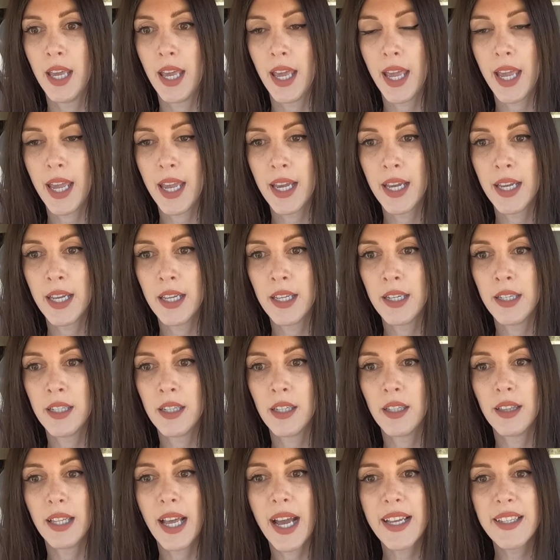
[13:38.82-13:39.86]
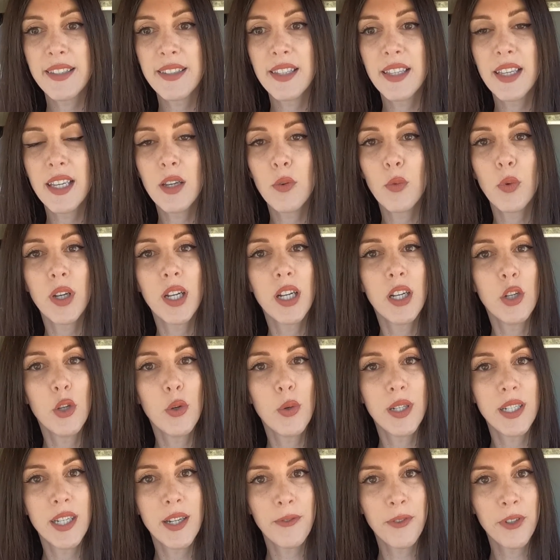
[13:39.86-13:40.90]
And lastly, we're going to do
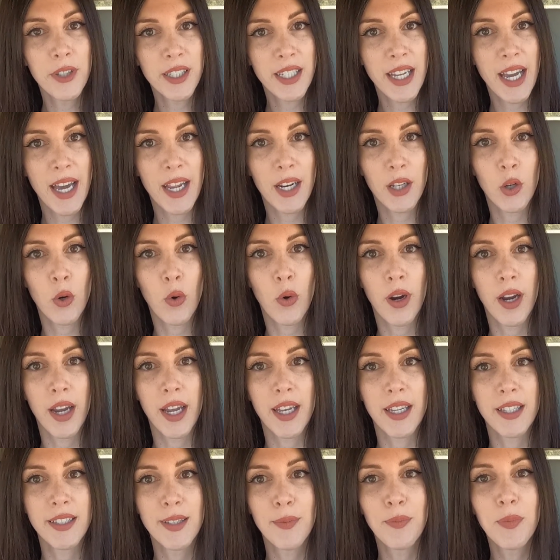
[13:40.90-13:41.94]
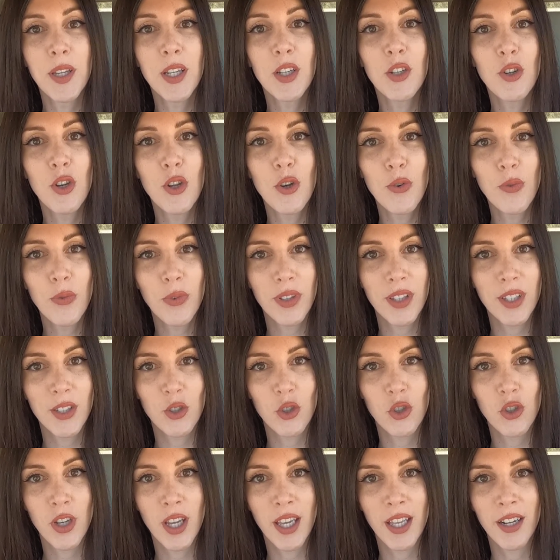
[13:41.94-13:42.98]
a different category, something new for this
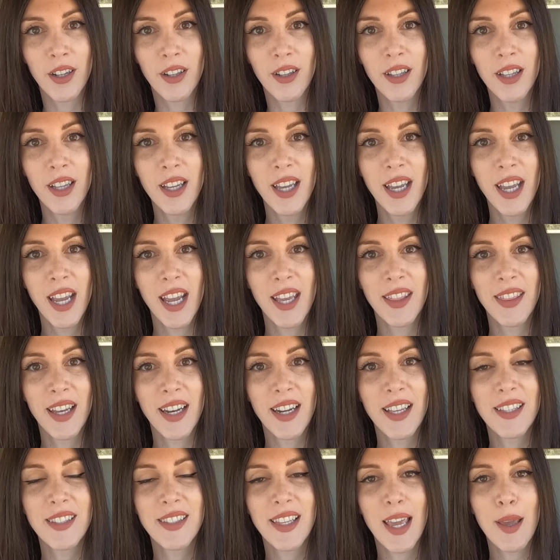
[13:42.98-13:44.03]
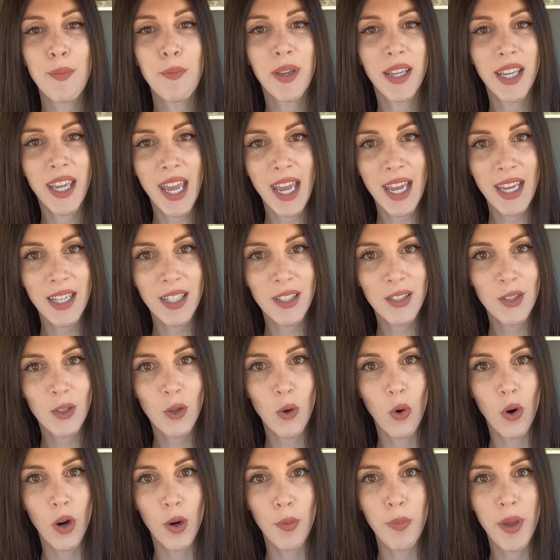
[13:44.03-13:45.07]
channel, and that is a mechanic
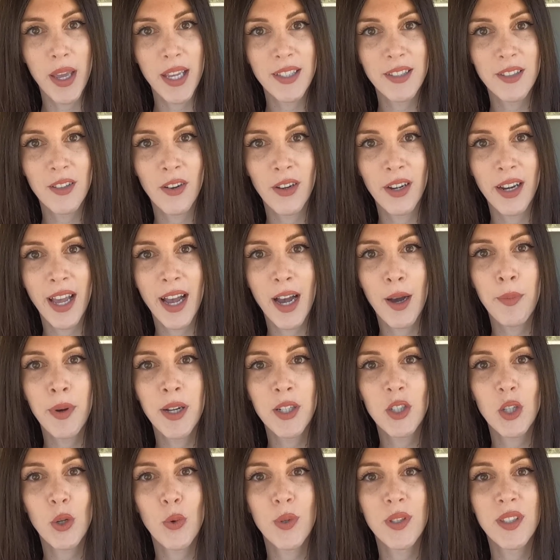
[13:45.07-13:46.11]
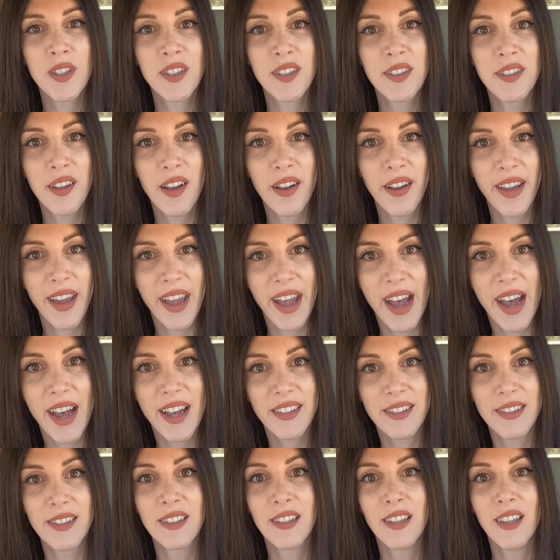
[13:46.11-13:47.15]
score based on how much it would suck
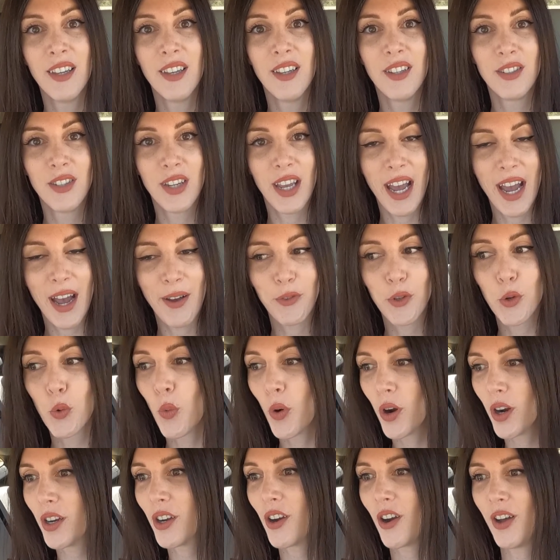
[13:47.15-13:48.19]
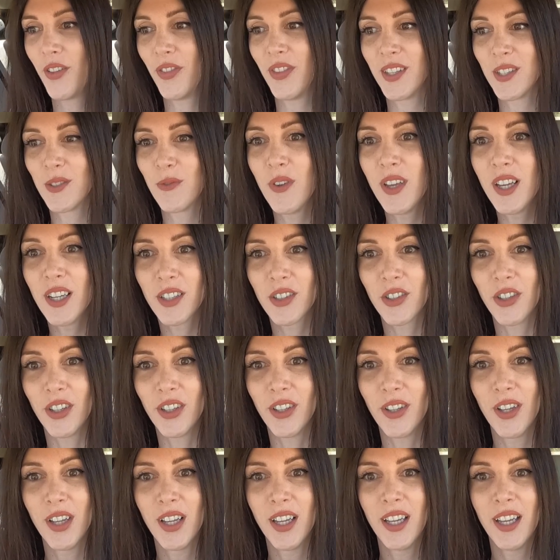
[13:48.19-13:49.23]
ass to have to work on this
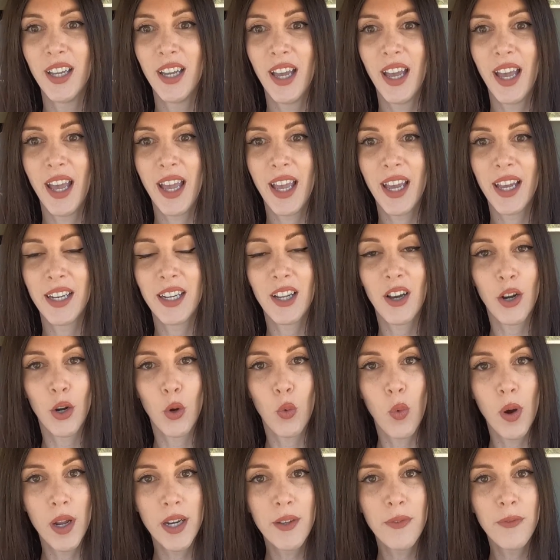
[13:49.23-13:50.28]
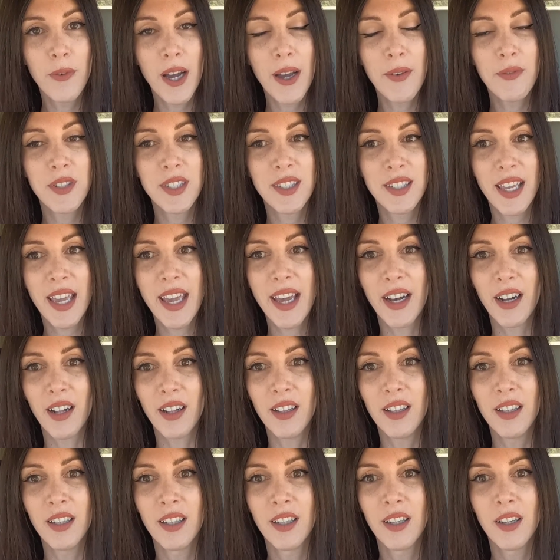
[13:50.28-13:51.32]
vehicle. And on a 1 to 5
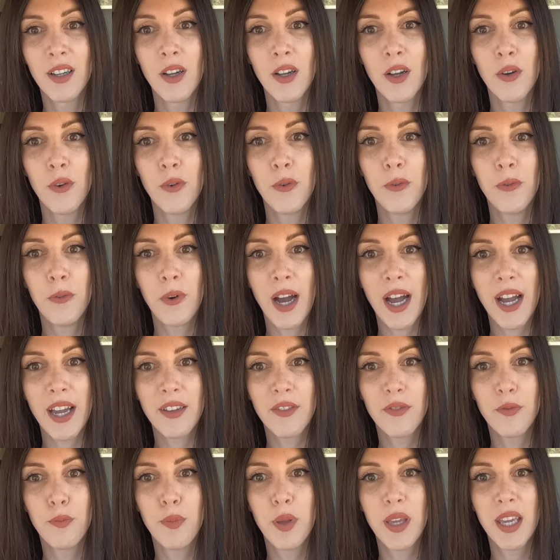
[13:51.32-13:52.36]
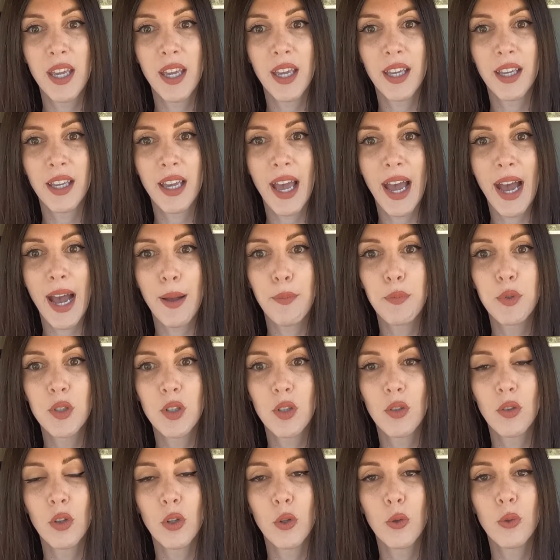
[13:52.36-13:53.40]
scale, 5 being
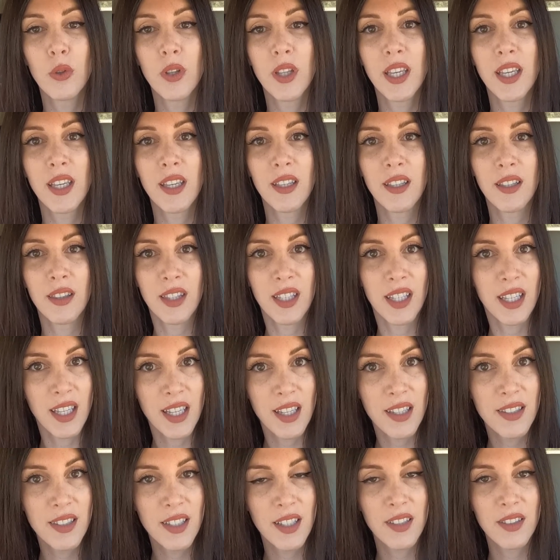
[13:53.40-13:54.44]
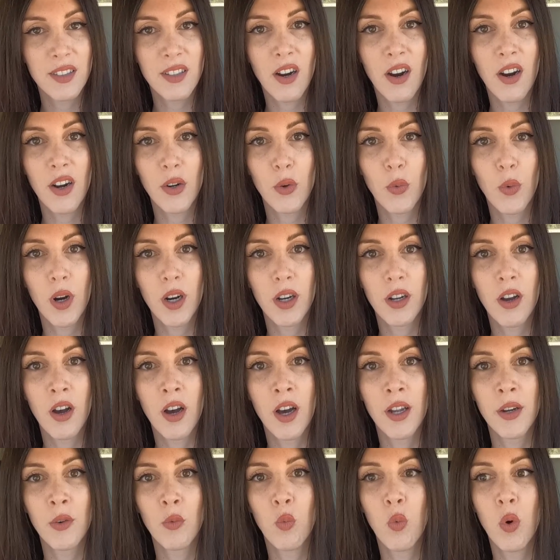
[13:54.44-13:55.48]
absolutely the easiest car to work
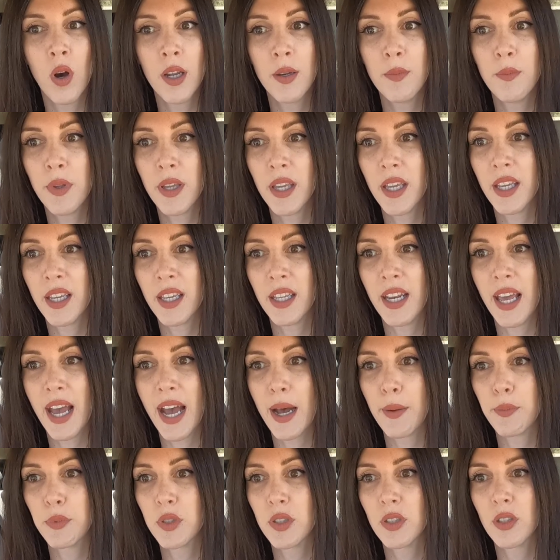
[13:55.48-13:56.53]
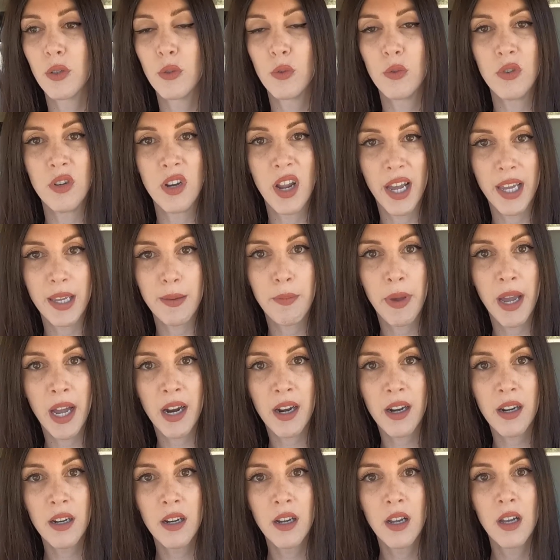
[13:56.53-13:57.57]
on, 1 being an absolute
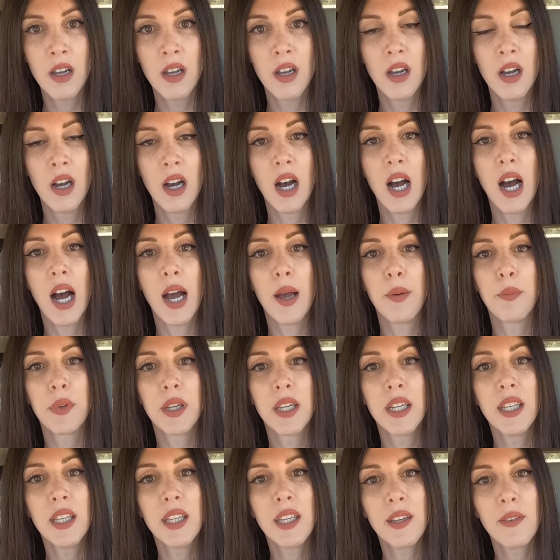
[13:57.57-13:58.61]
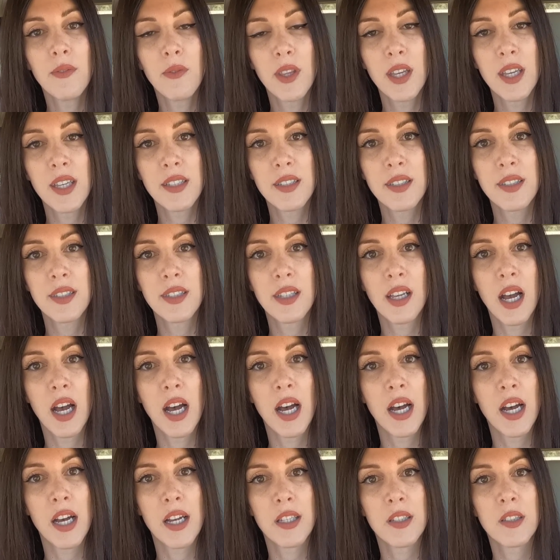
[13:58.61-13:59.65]
nightmare, I'm going to give this
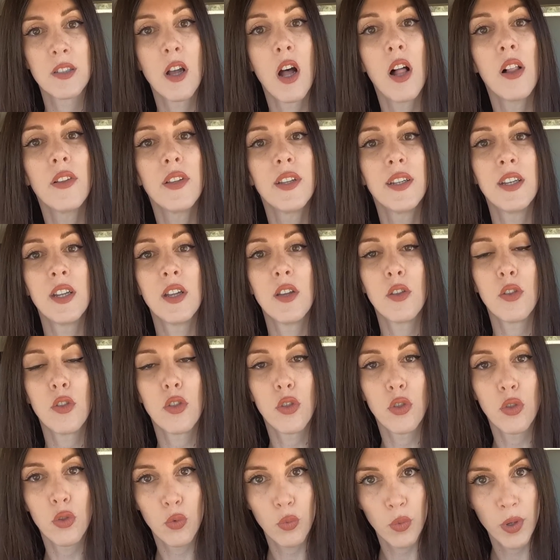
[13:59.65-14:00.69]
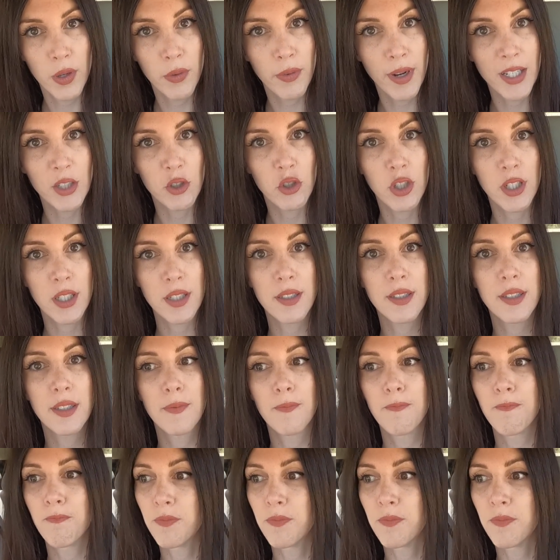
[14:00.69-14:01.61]
a solid 3 wrenches.